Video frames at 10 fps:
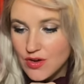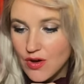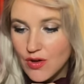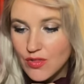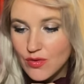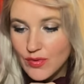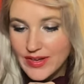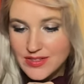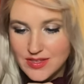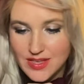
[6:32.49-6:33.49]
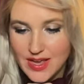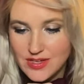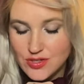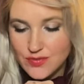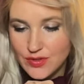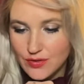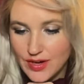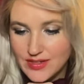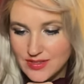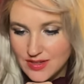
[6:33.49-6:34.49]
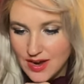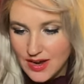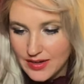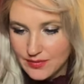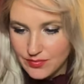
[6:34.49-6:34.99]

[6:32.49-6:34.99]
all the way to the edge of the gray sky.